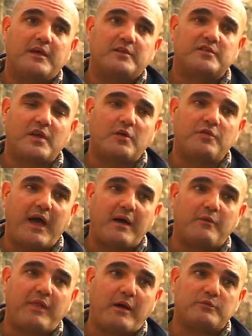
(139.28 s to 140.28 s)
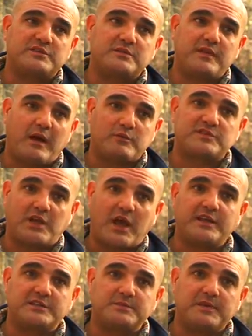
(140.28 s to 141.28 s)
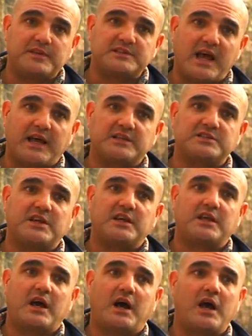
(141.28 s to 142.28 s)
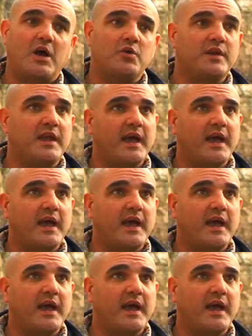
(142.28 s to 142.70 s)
So that was going to be the tactic. I